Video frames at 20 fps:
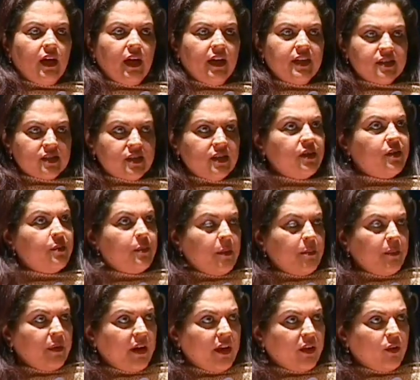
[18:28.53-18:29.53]
I still
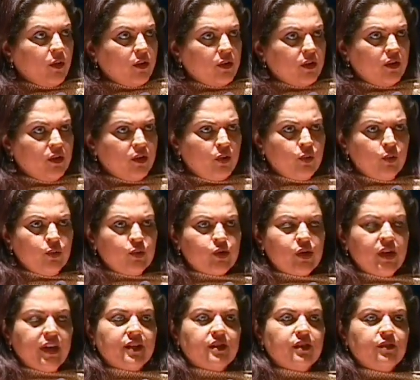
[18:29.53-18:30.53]
remember I got a
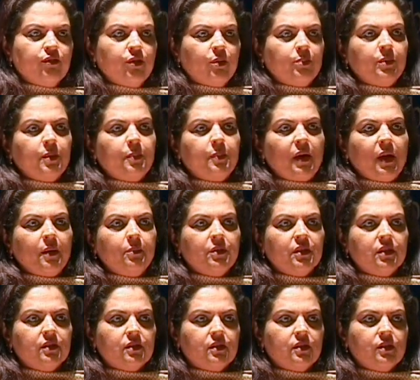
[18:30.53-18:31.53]
huge letter from the Prime
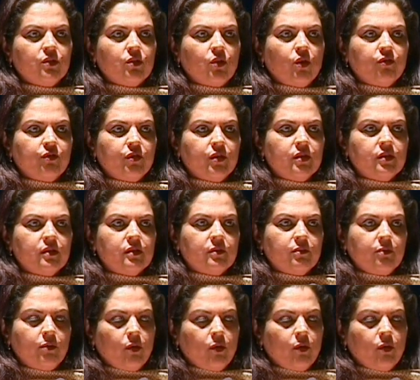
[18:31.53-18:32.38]
Minister's office,